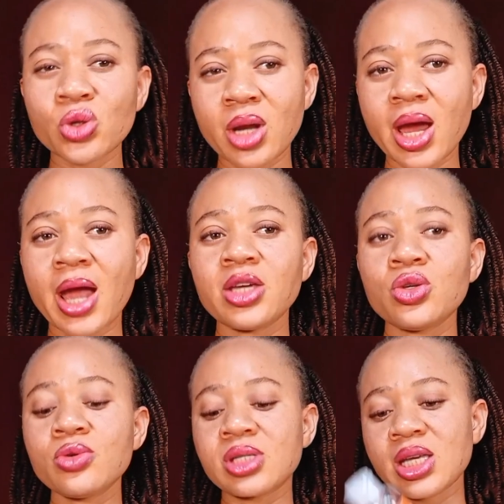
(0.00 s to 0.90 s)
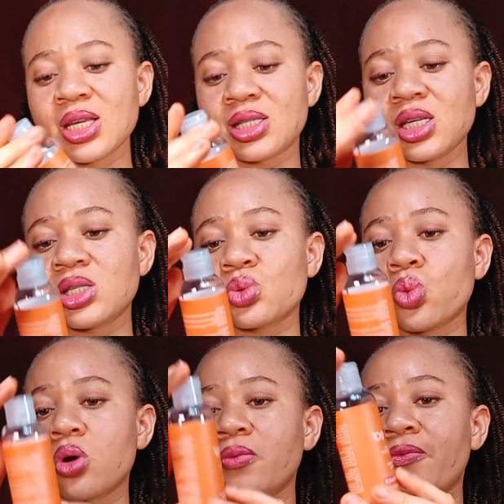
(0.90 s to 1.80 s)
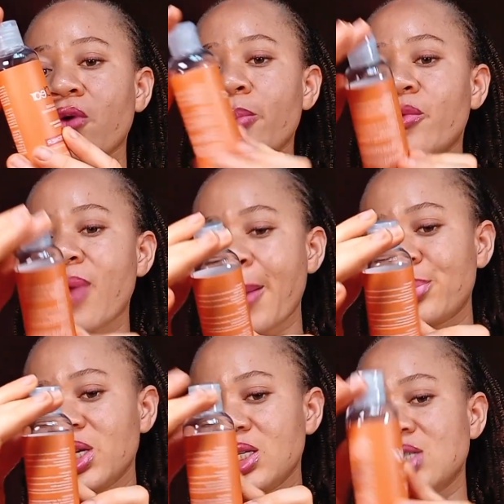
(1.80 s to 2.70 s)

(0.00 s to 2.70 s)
toner I use is this one from Rapid.